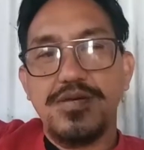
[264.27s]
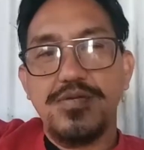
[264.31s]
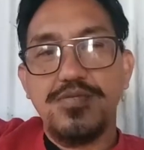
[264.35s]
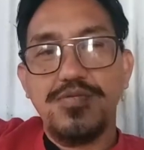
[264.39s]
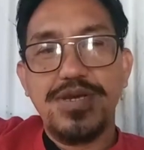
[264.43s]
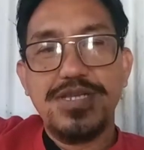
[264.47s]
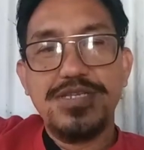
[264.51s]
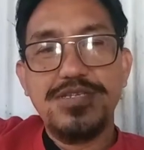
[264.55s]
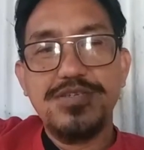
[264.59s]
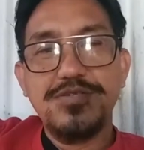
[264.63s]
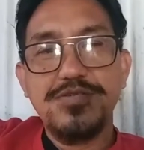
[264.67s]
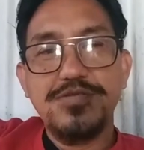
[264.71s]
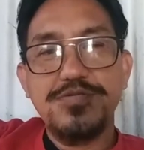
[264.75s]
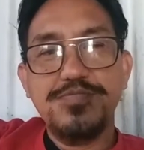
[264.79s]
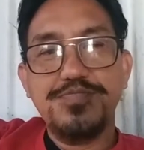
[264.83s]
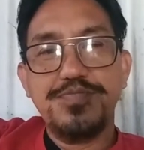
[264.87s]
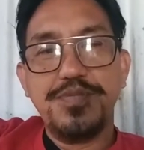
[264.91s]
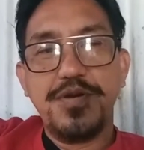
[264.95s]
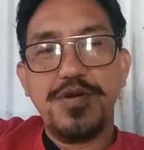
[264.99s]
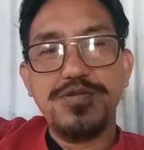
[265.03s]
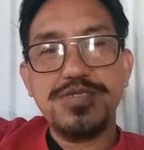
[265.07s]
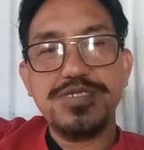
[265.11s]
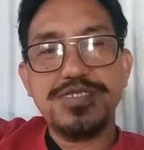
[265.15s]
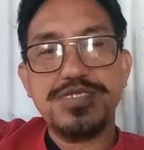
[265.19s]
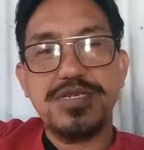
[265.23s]
When you
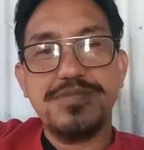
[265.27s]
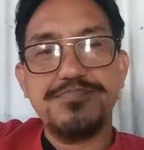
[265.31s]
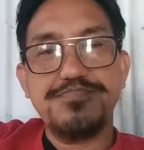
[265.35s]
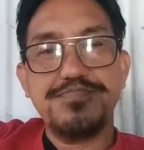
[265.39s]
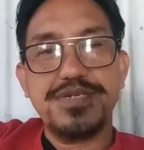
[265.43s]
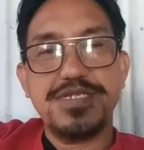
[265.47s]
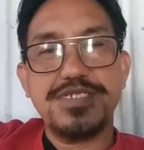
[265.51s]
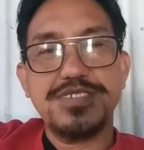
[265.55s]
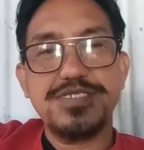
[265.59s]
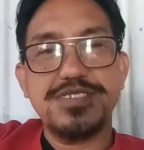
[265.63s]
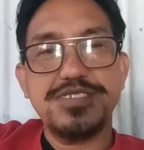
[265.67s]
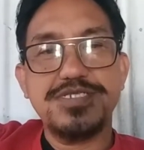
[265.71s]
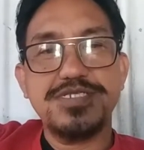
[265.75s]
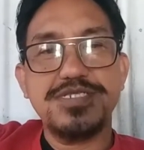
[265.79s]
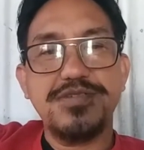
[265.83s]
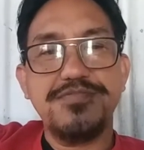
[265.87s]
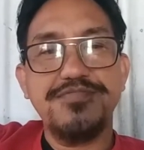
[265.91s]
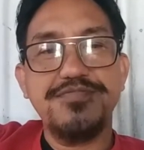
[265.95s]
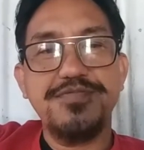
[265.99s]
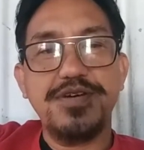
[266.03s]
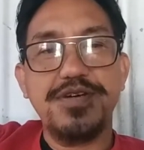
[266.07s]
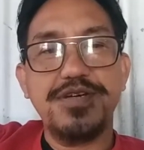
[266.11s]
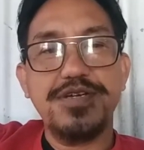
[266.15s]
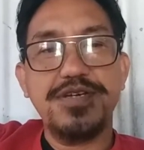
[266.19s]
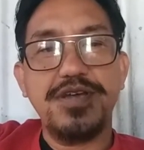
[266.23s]
post the pictures
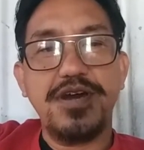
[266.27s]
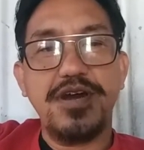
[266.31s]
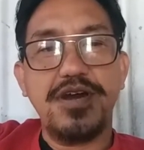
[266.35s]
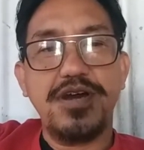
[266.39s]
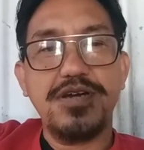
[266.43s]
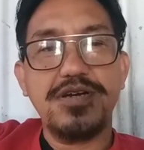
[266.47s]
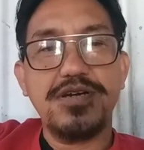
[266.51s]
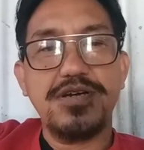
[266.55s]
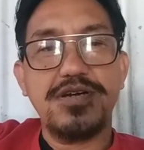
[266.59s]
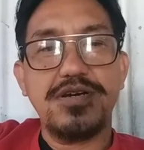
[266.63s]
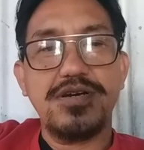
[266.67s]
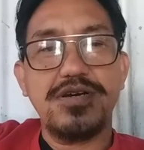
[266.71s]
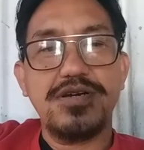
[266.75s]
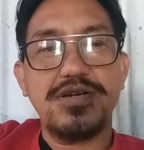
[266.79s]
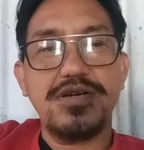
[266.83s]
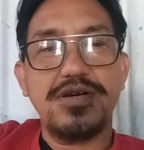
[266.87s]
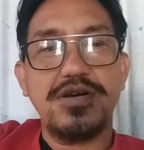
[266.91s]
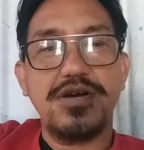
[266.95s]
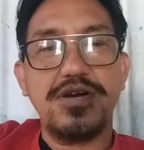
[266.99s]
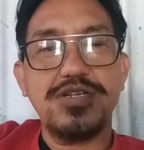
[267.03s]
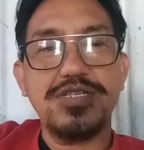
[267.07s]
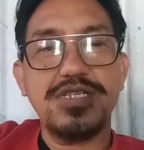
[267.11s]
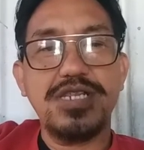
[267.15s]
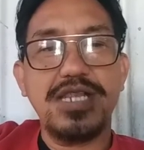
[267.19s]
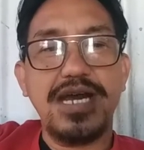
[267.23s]
of your dog
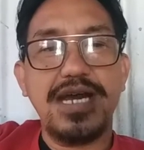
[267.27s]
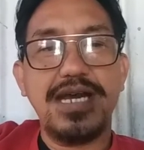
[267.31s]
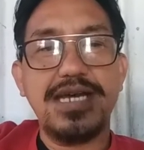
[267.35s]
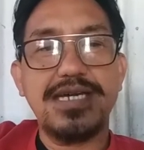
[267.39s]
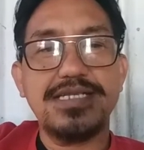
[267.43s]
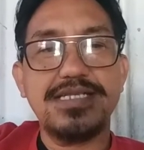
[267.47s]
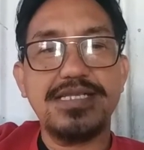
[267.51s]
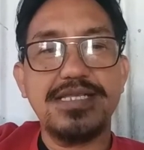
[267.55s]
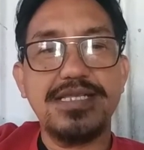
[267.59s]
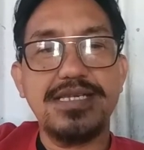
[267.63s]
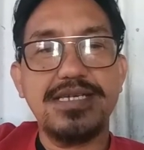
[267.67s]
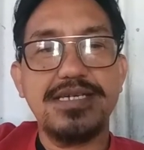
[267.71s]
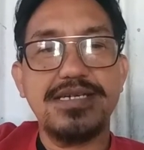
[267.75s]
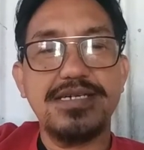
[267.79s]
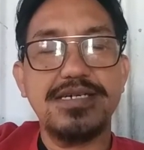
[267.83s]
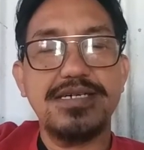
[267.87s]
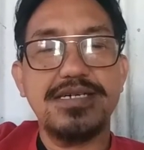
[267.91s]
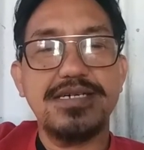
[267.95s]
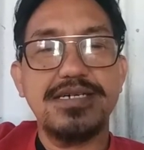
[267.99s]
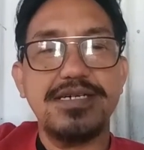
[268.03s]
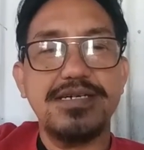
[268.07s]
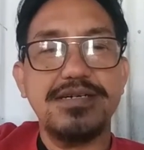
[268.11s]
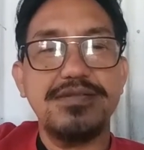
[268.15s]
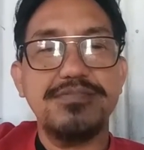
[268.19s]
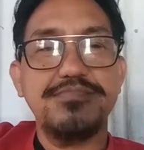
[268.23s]
online,
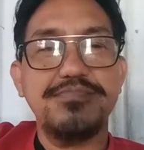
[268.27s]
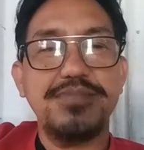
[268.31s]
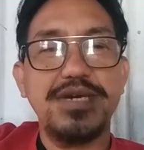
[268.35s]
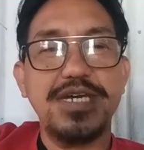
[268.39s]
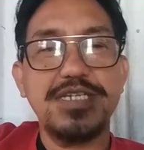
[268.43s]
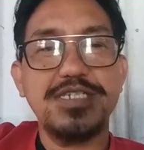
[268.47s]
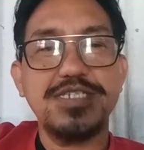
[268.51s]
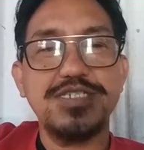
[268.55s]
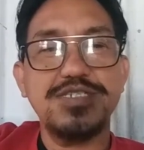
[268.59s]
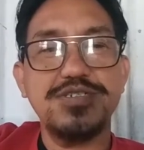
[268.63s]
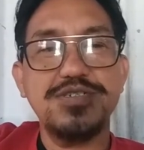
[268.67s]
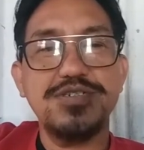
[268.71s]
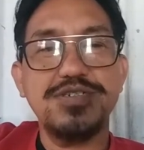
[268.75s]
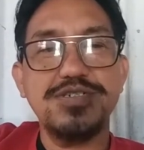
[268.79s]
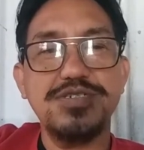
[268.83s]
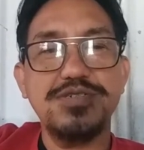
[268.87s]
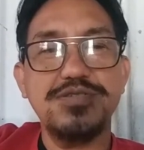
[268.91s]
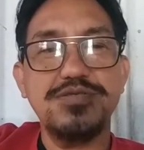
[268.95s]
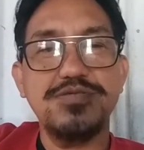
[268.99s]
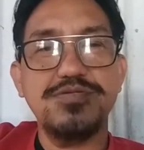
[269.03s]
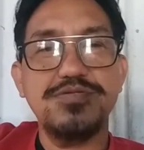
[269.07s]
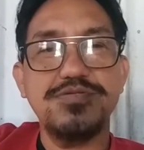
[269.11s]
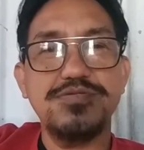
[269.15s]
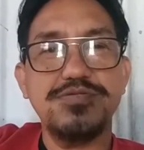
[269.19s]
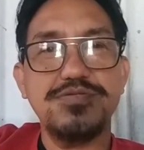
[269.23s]
make sure
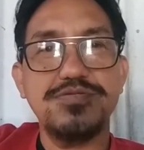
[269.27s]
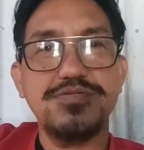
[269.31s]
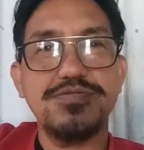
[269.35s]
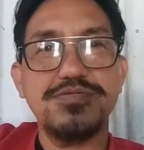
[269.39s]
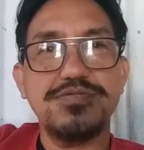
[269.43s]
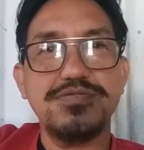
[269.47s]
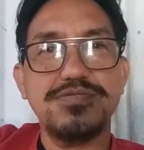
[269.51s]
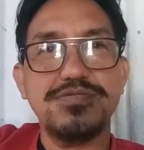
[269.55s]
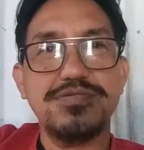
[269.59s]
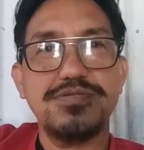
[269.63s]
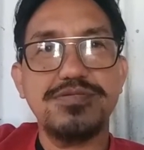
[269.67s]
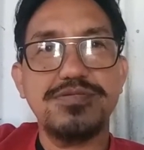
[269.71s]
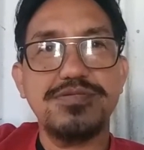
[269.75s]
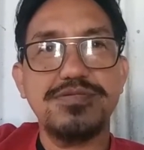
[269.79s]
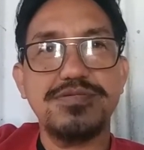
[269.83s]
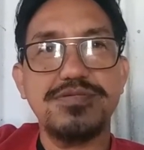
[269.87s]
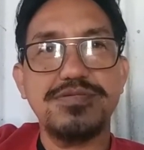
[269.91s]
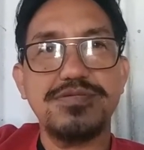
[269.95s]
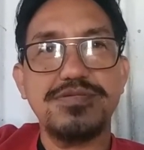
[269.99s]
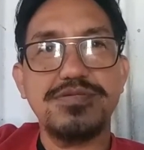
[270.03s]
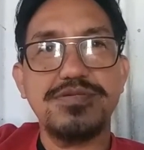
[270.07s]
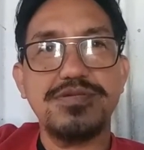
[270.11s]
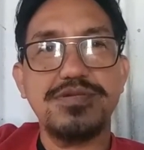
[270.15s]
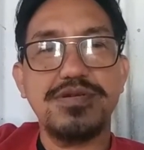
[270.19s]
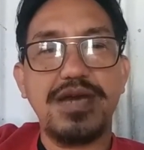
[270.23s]
you
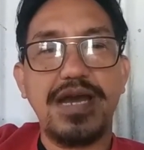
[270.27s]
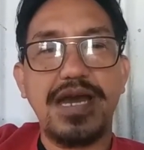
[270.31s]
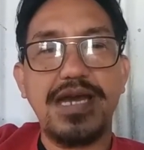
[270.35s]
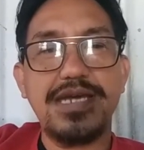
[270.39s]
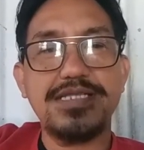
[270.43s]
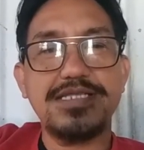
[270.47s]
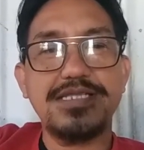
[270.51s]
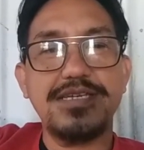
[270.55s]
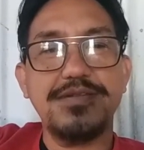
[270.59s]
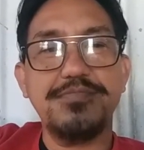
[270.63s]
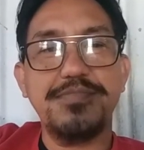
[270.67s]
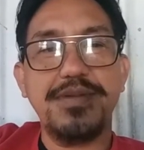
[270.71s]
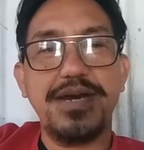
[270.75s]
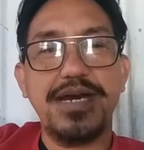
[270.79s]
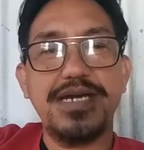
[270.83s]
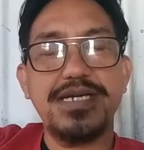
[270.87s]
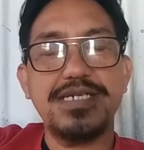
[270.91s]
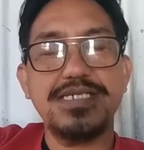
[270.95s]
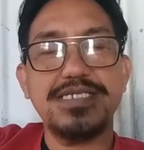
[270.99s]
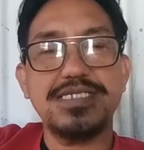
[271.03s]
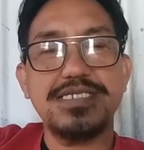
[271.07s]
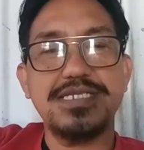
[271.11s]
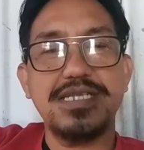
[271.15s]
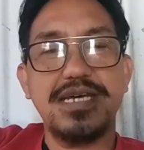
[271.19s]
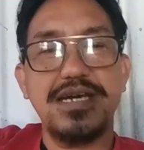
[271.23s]

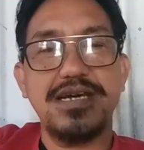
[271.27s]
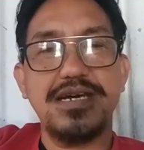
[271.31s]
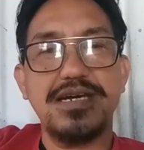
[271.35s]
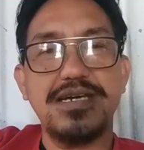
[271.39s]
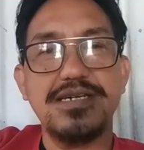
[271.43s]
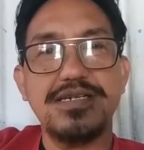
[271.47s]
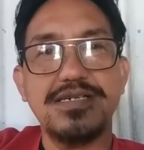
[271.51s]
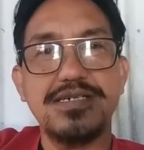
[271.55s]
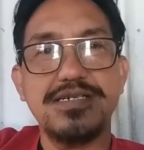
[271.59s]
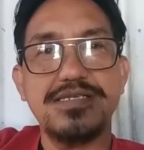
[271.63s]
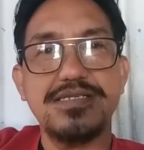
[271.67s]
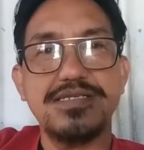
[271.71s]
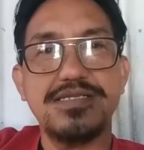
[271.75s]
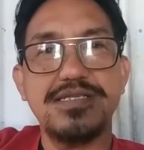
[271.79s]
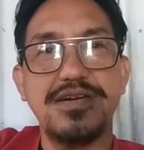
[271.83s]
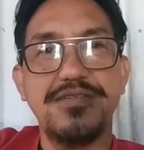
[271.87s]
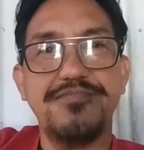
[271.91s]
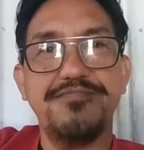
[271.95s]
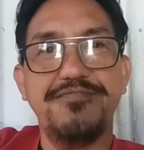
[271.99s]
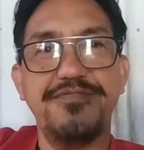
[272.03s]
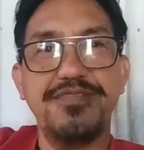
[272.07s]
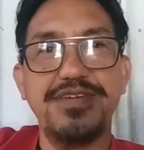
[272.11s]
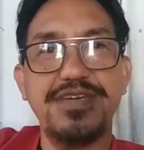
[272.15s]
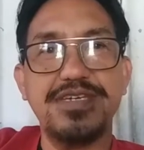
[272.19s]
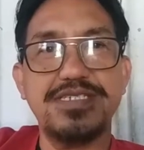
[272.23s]
itemize the
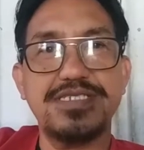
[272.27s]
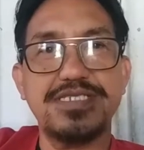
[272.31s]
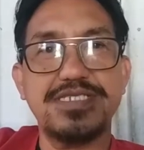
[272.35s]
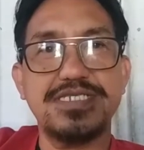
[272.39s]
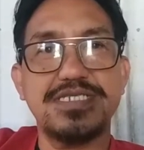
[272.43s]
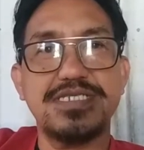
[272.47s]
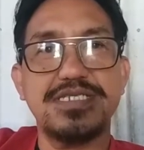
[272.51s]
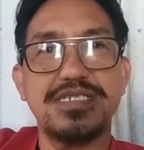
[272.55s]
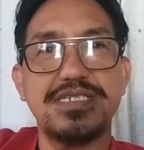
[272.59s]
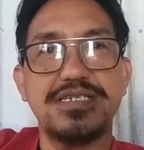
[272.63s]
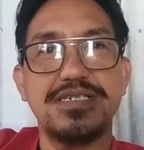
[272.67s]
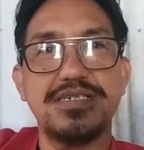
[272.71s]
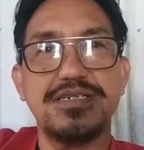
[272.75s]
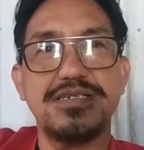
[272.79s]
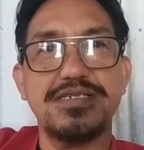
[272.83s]
fees,